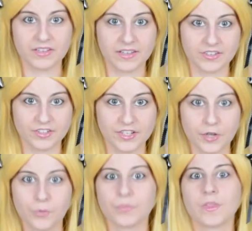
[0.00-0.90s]
to get to
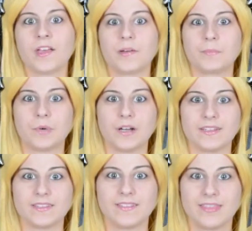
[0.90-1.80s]
you, but
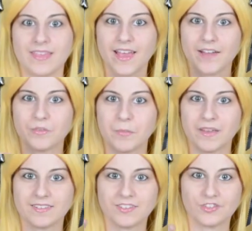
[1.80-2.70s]
they have amazing